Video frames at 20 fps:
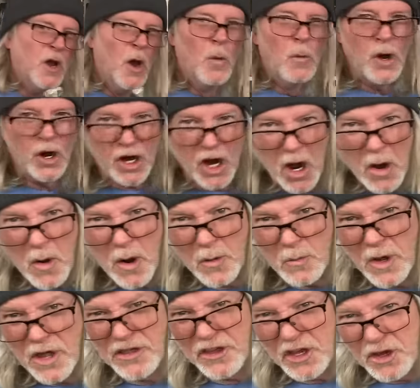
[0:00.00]
We're going
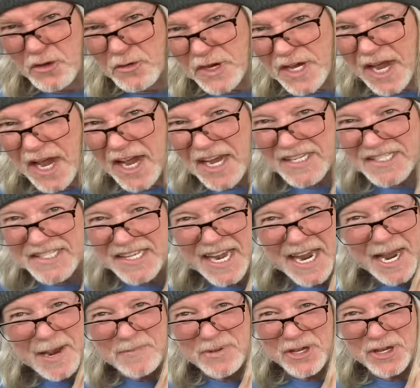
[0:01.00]
with UK's
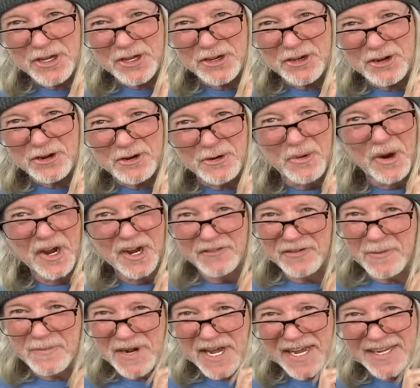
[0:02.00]
debut
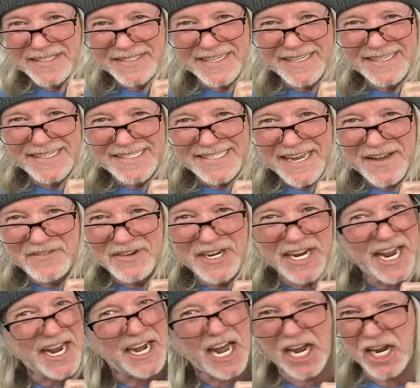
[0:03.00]
from
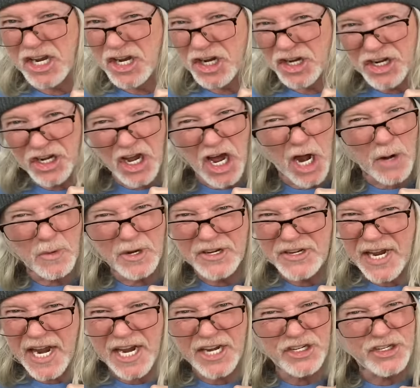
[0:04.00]
1978. I could have gone with
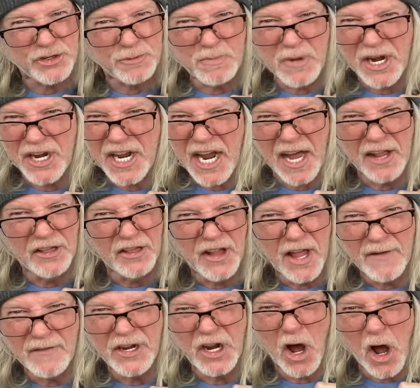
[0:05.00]
Danger Money. I
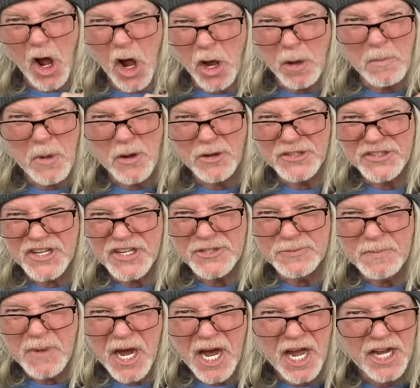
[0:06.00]
love it almost as
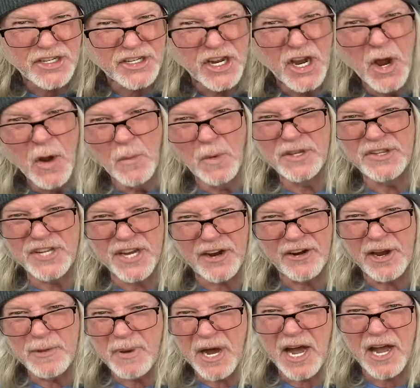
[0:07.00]
much, with
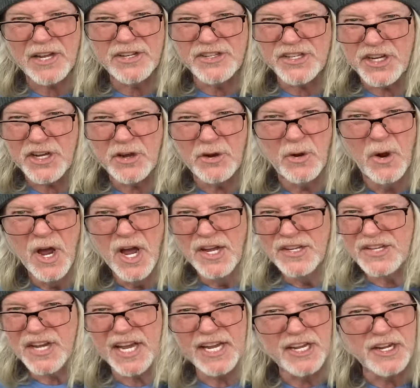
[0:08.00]
Terry Bozzio
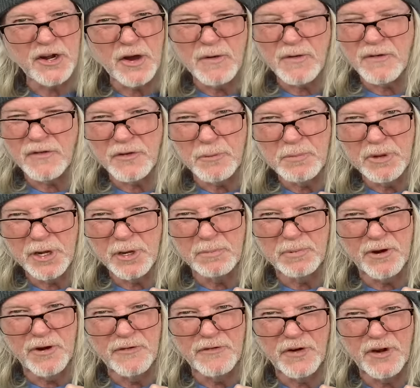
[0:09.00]
taking over for Bill
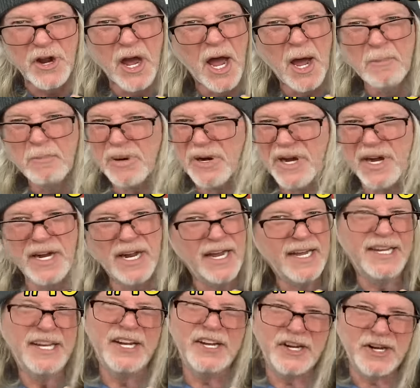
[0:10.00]
Bruford. But,
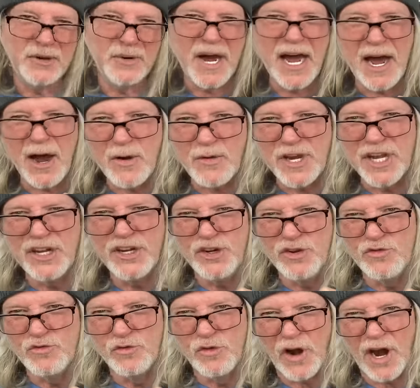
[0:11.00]
you know, how can you
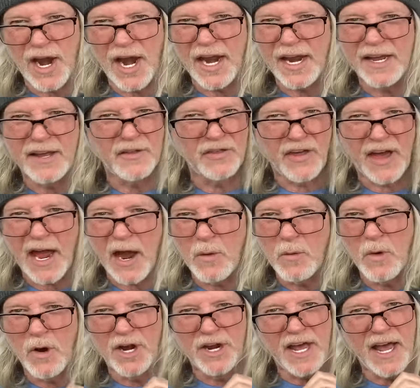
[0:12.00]
rank that
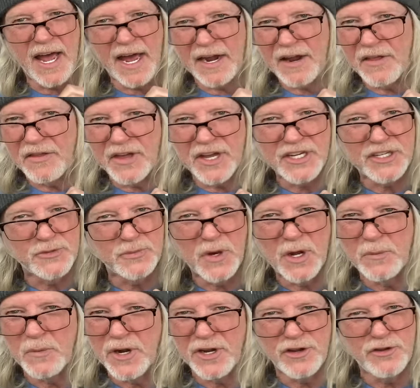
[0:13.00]
one ahead of this one
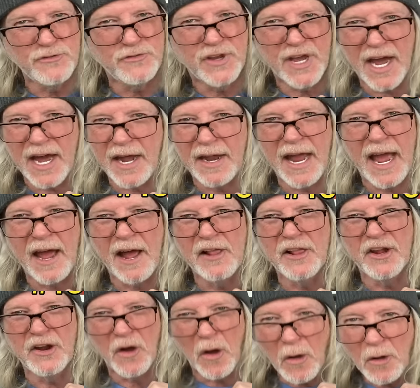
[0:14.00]
when you've got
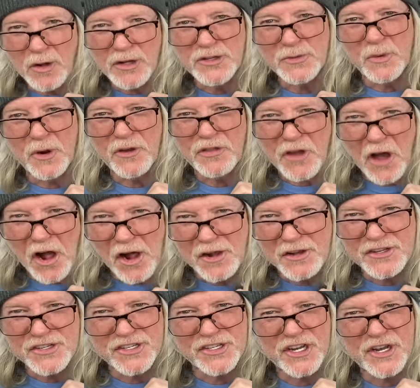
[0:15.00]
Alan Holdsworth?
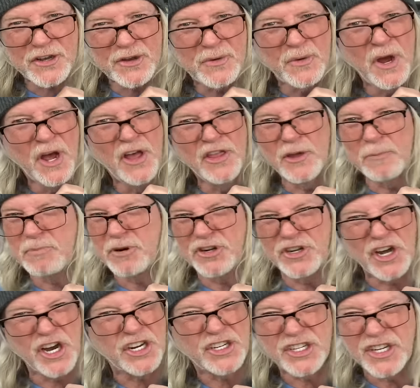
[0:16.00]
Also, the
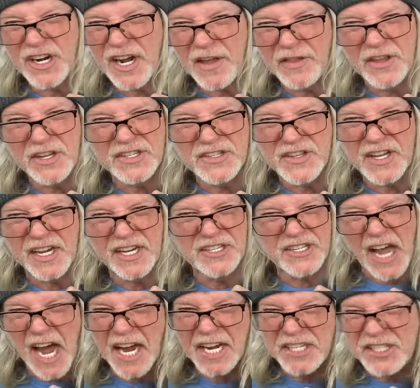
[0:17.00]
production on this thing is
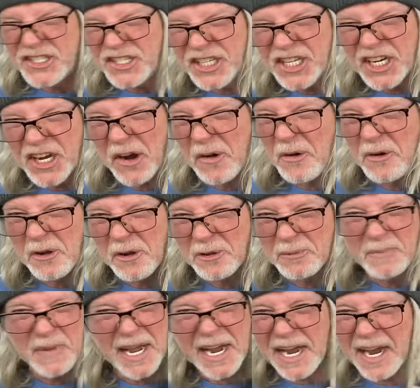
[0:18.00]
icy cold,
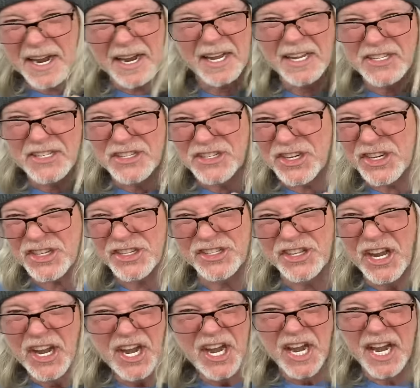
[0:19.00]
man. It's just,
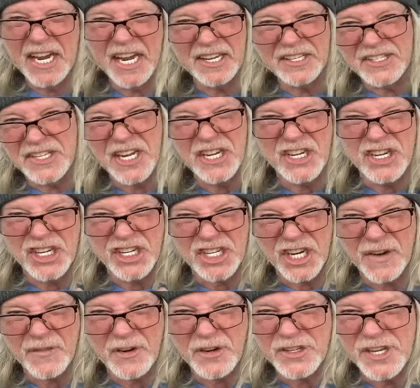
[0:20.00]
it sends
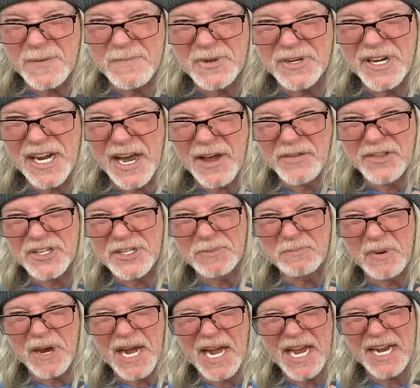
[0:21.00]
shivers up and down the
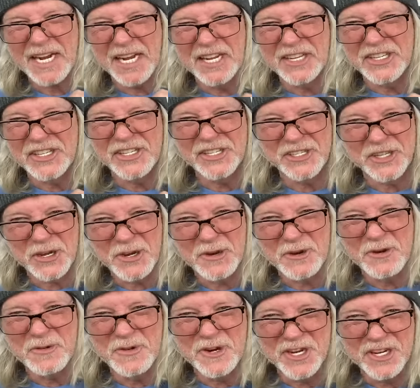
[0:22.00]
spine. It's
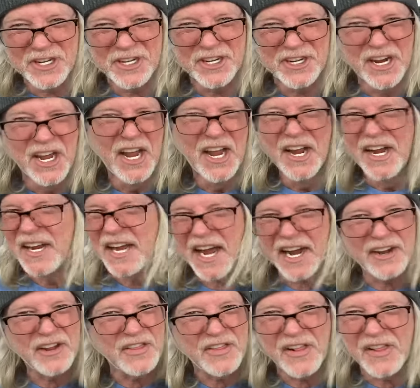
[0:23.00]
so good.
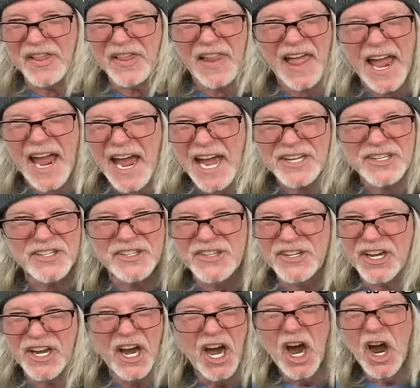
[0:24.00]
Kind of the last
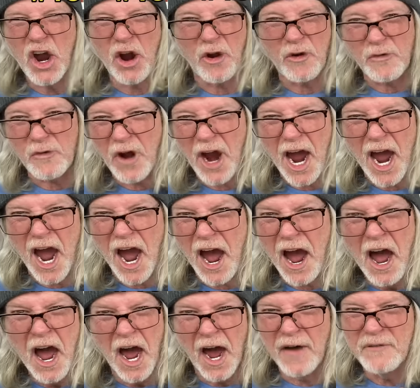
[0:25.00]
hurrah
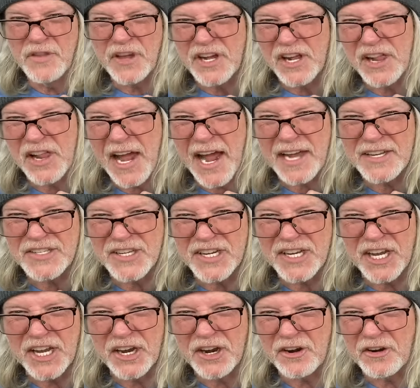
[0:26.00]
of the
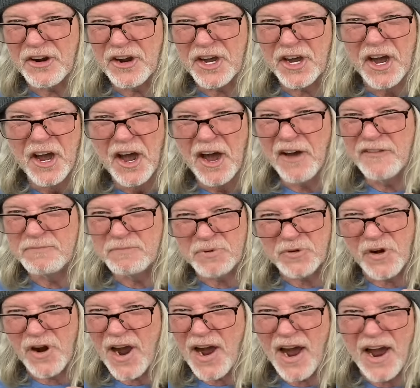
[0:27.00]
classic era of
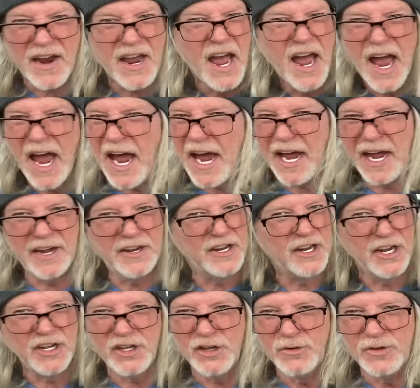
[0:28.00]
prog. And
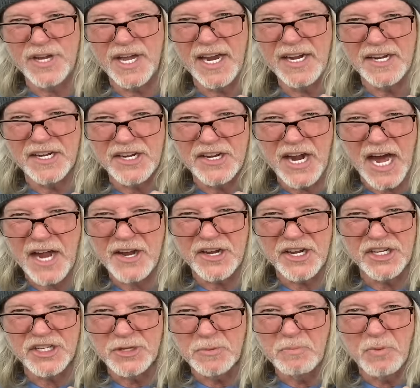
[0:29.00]
UK did not
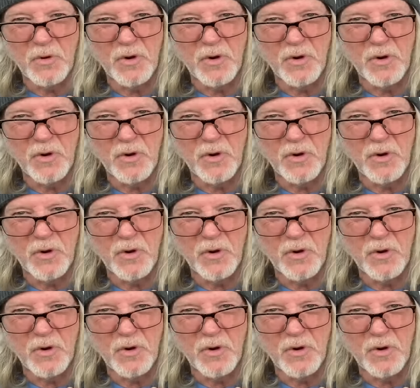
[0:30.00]
disappoint.